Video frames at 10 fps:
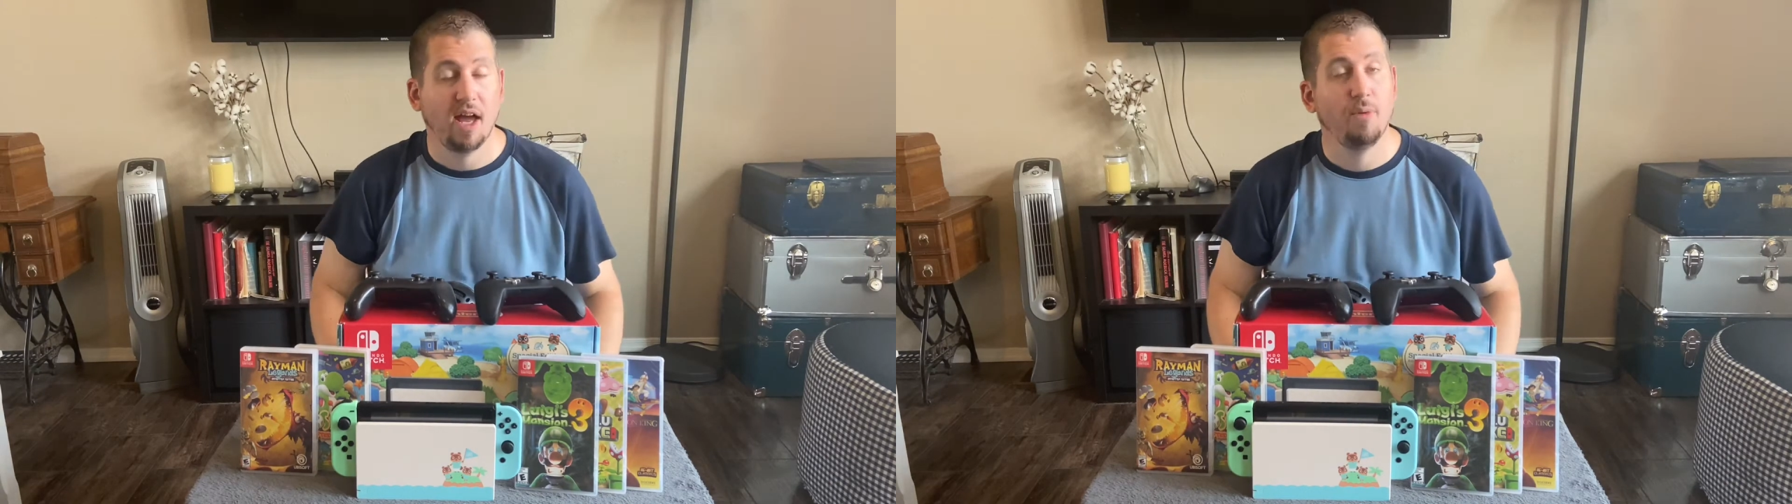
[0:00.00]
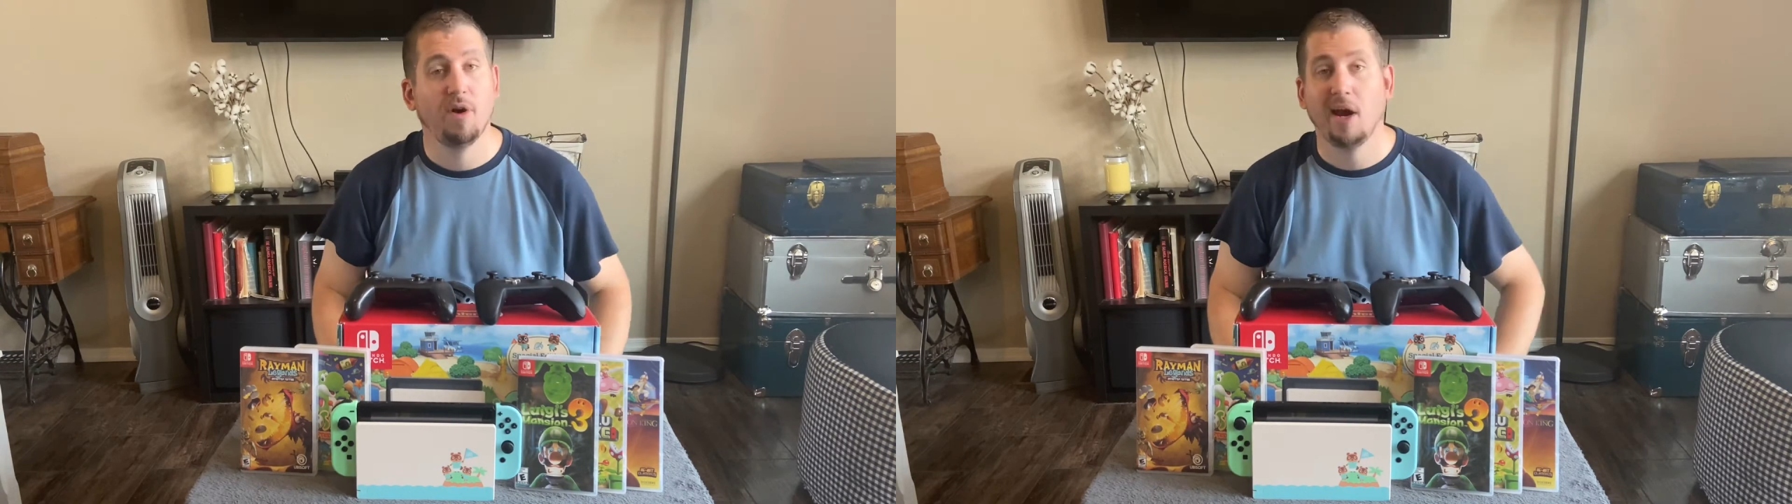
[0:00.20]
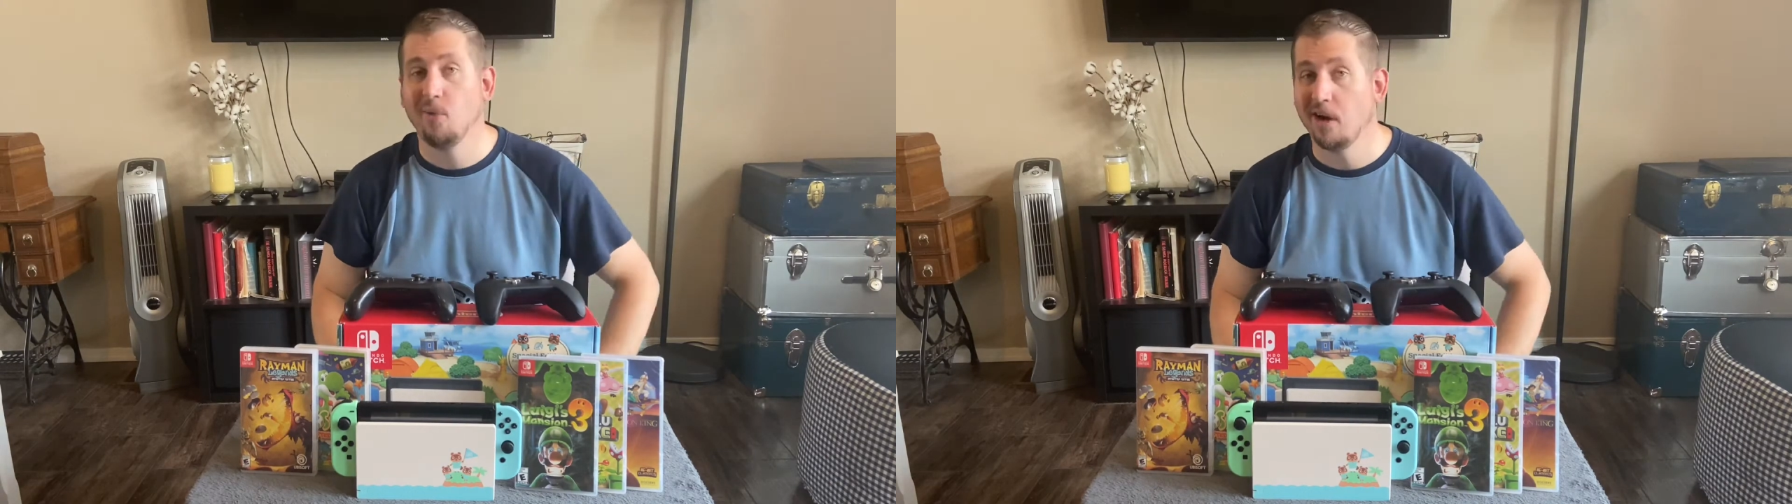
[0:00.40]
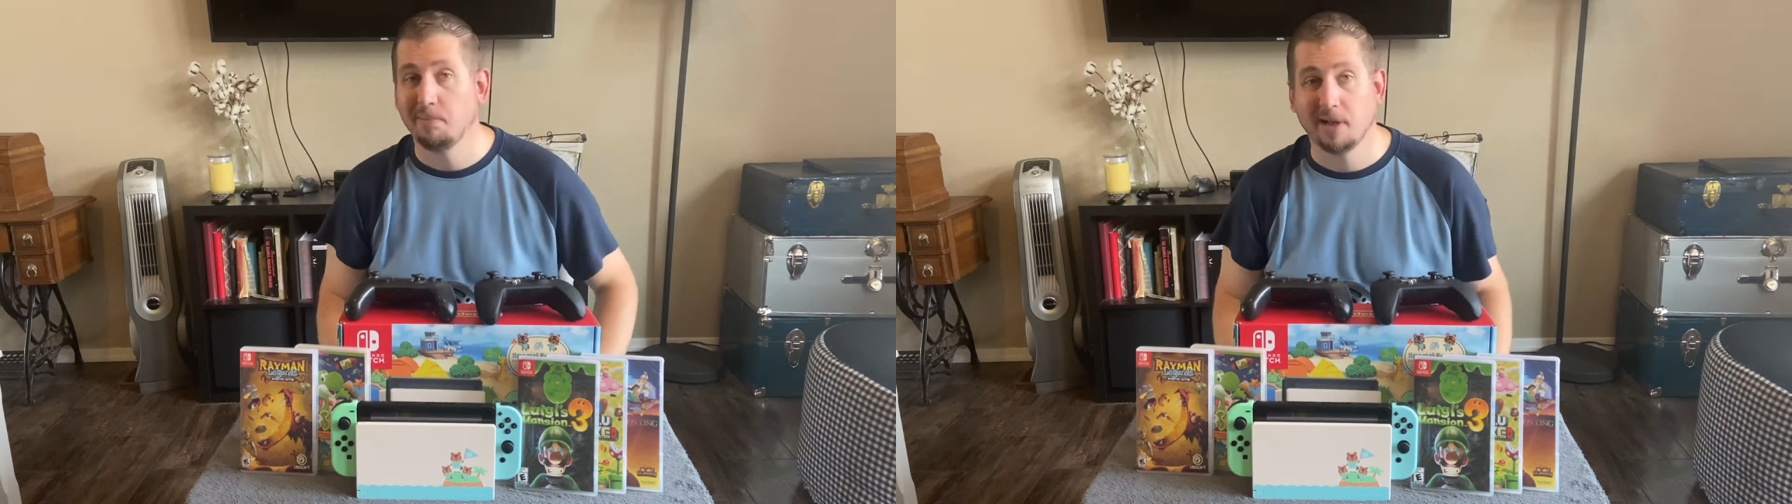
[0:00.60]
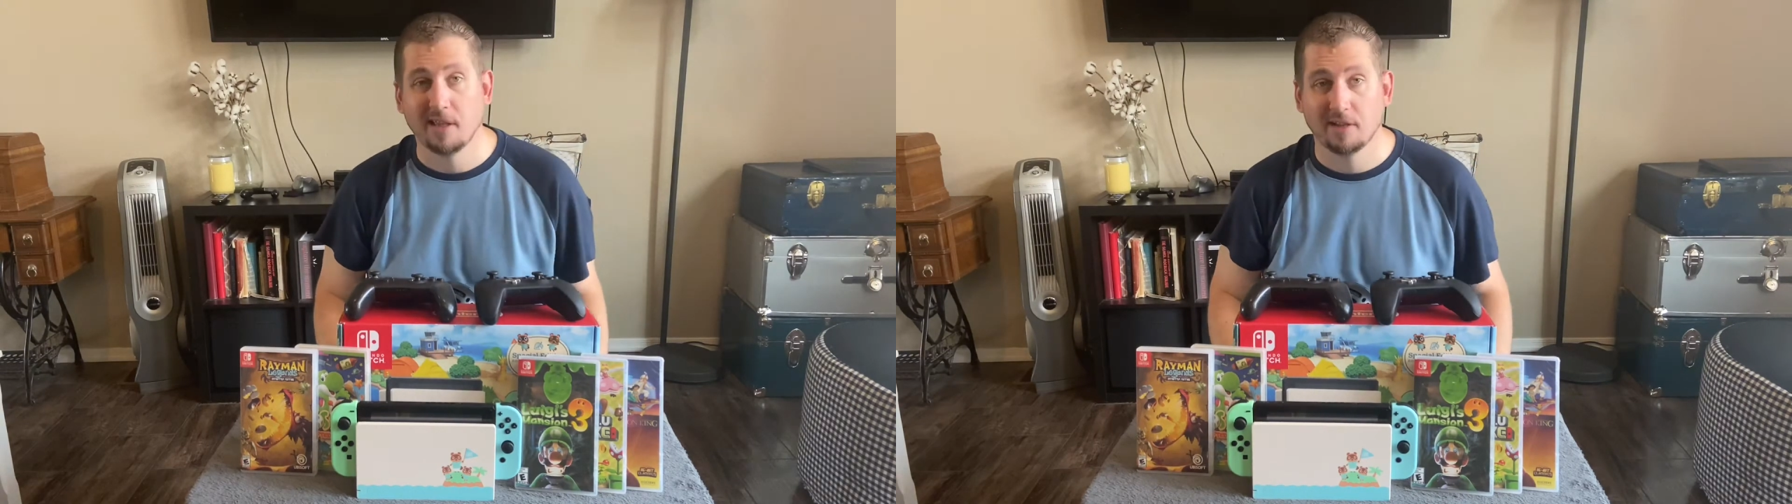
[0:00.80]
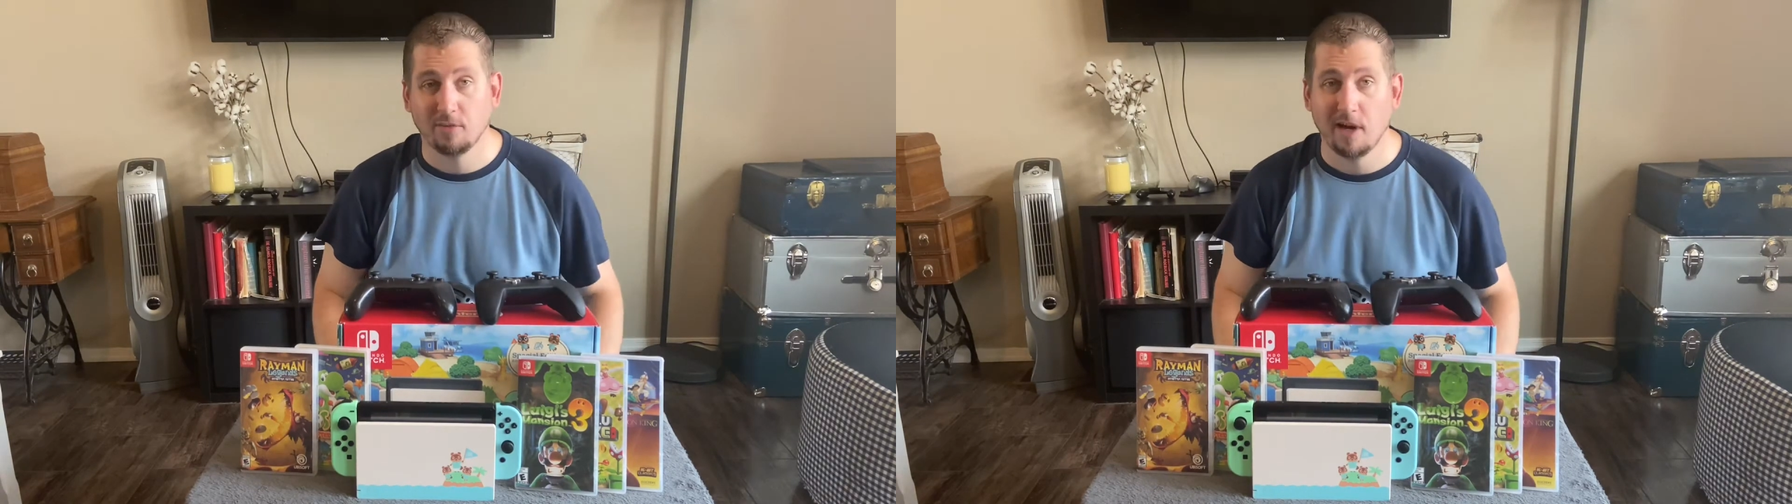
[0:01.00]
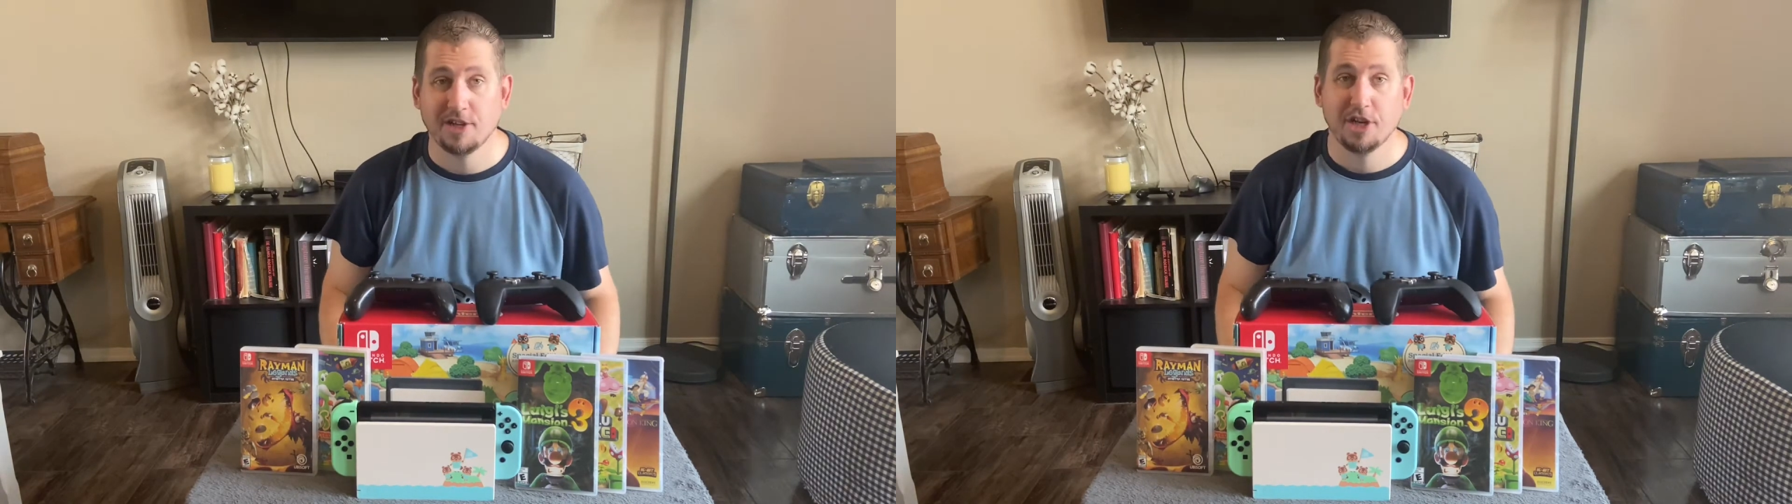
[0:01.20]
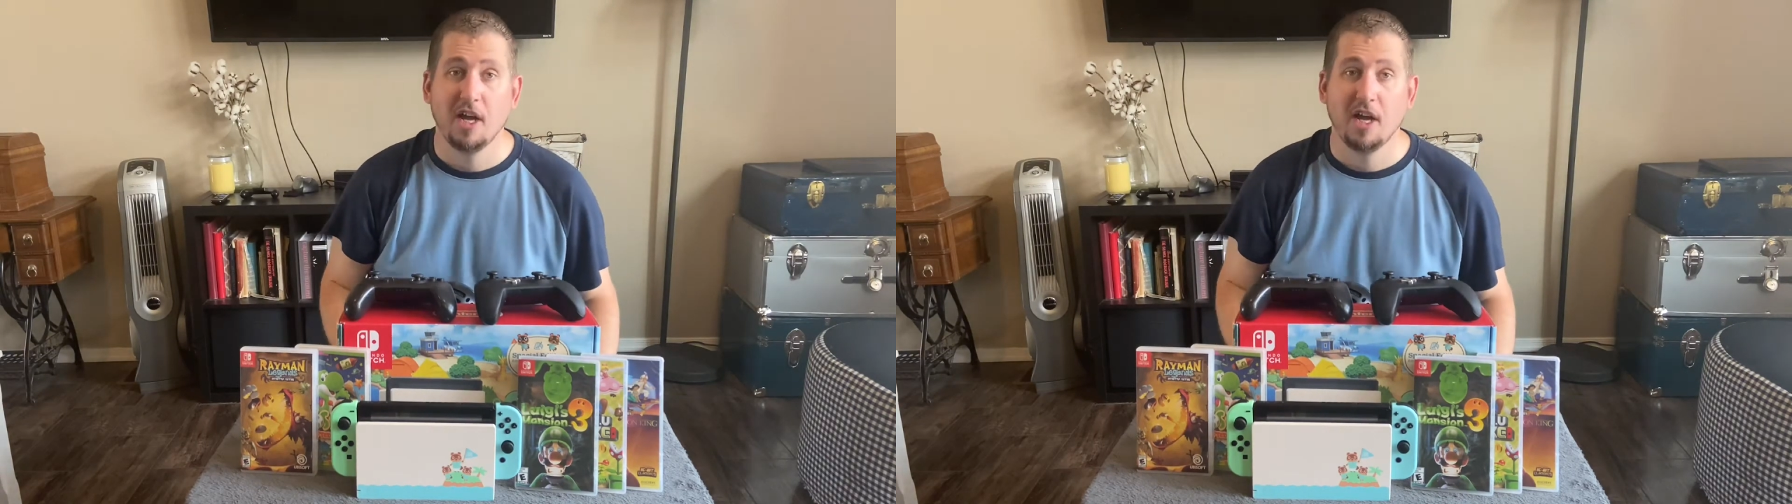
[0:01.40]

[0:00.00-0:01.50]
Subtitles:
and when I want to play the Switch,